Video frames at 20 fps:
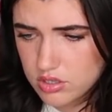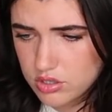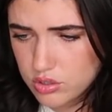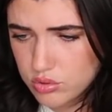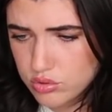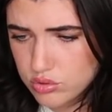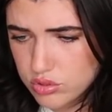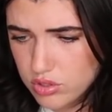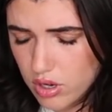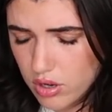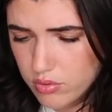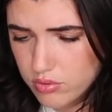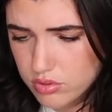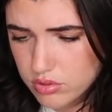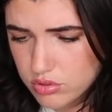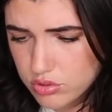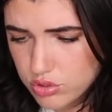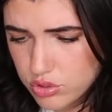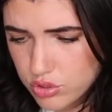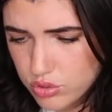Use code
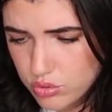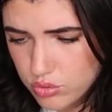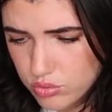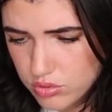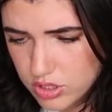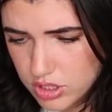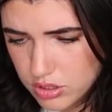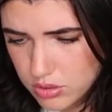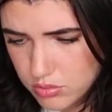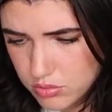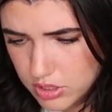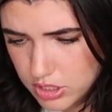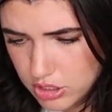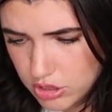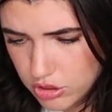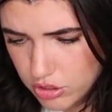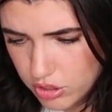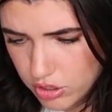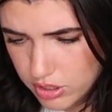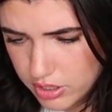
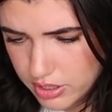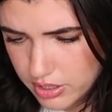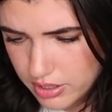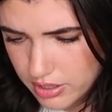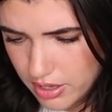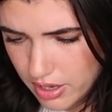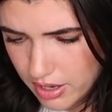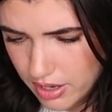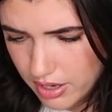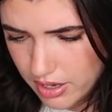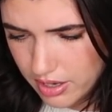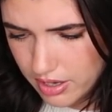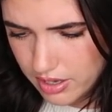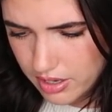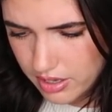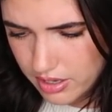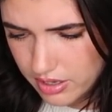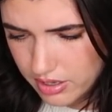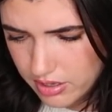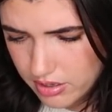NEWCUTIE30.
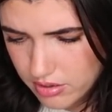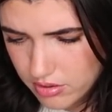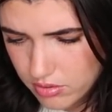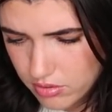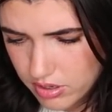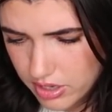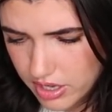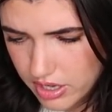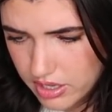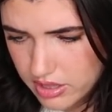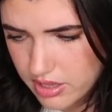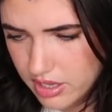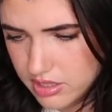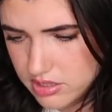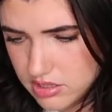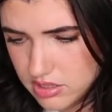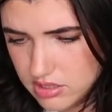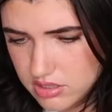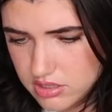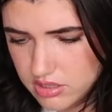Hi. Okay,
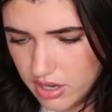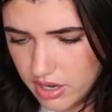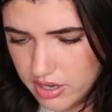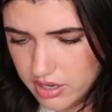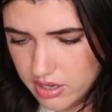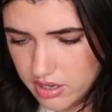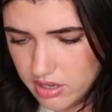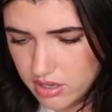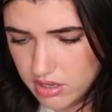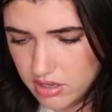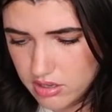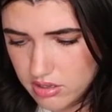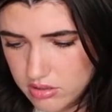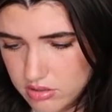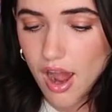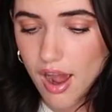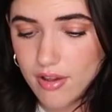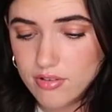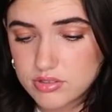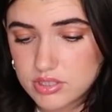that's
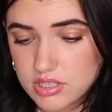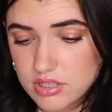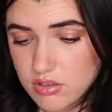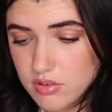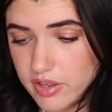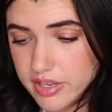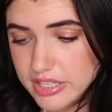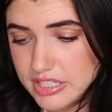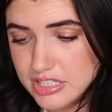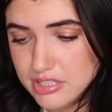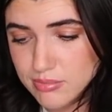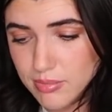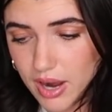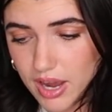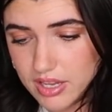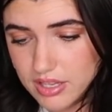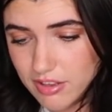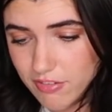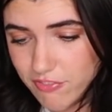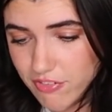exciting. I've seen their like
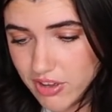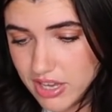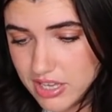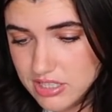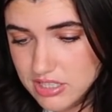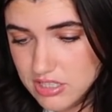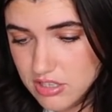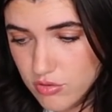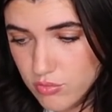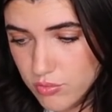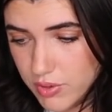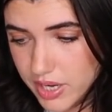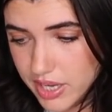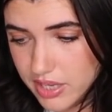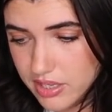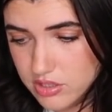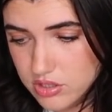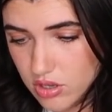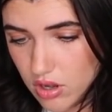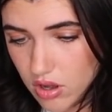smiley face
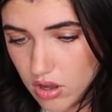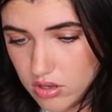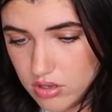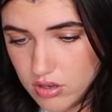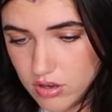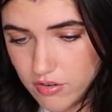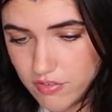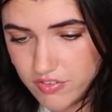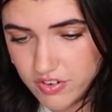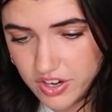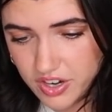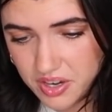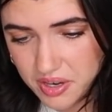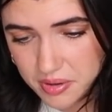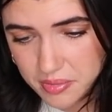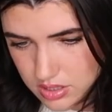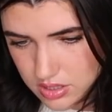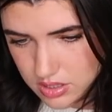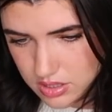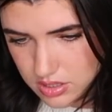rings all
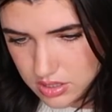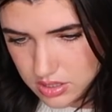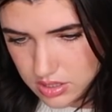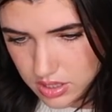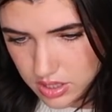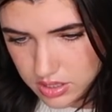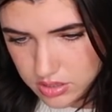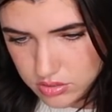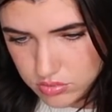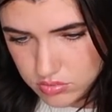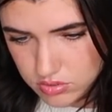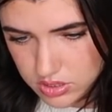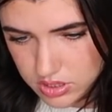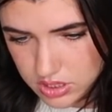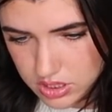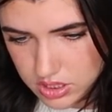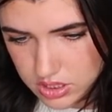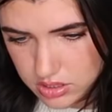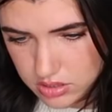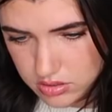over. That is
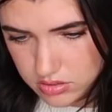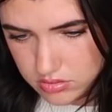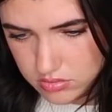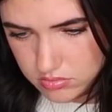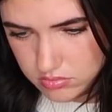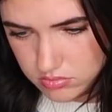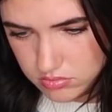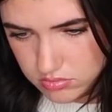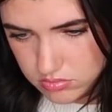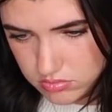really cute.